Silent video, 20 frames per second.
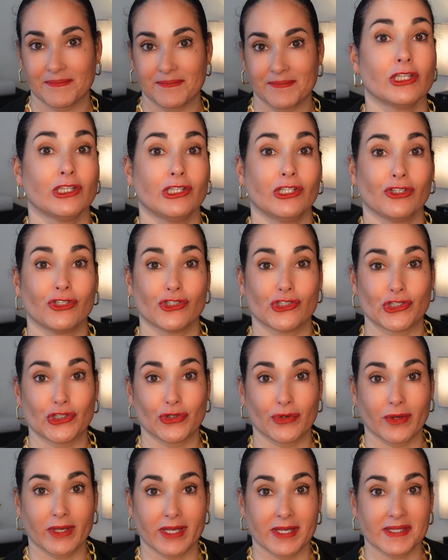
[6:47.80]

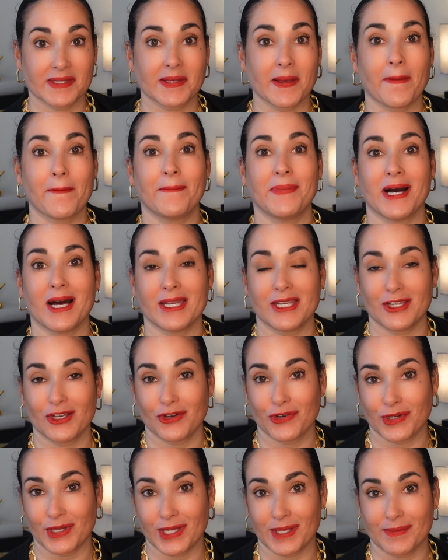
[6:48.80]
Luxurious body
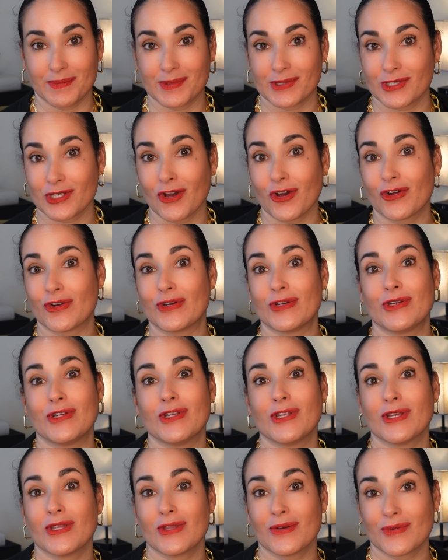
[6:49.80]
creams are
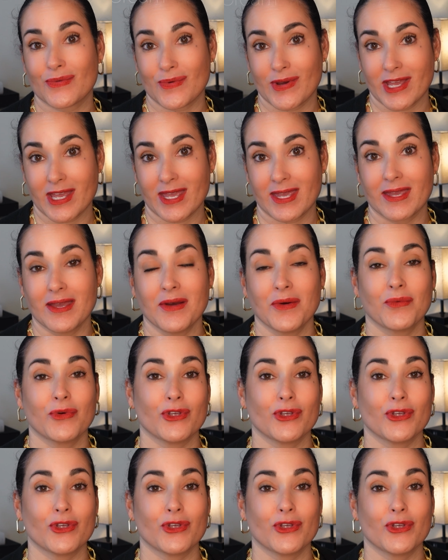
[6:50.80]
another way